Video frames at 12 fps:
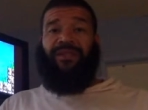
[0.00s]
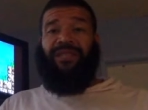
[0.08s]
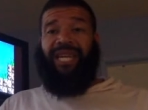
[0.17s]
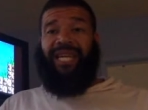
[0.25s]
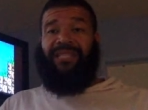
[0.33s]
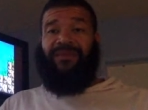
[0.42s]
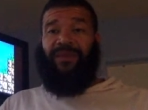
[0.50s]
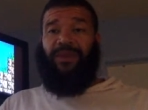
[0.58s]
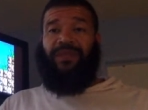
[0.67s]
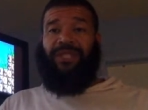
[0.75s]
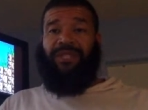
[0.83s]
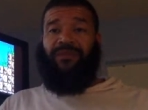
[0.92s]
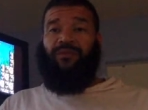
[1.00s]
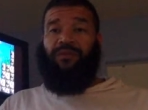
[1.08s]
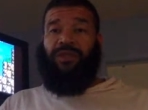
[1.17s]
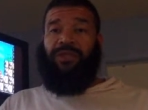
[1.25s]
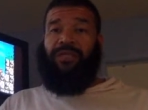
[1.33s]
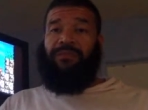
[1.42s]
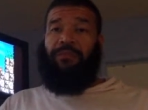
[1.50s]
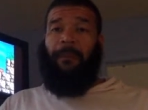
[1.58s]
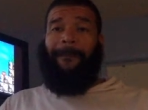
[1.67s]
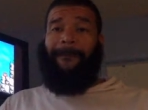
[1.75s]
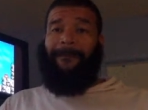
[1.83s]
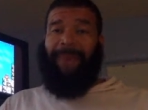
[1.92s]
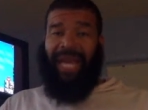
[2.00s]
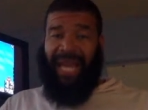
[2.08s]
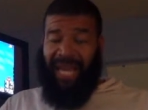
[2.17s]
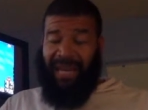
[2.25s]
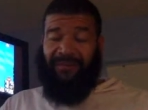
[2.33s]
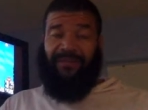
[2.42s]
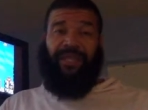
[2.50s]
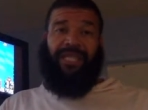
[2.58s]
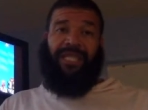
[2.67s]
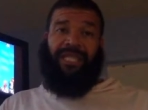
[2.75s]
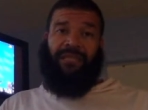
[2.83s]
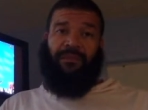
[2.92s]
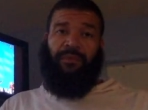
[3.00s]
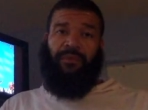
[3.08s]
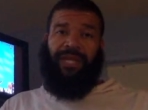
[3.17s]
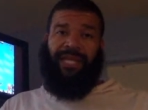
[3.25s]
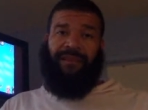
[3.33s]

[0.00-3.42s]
NES version was painfully disappointed.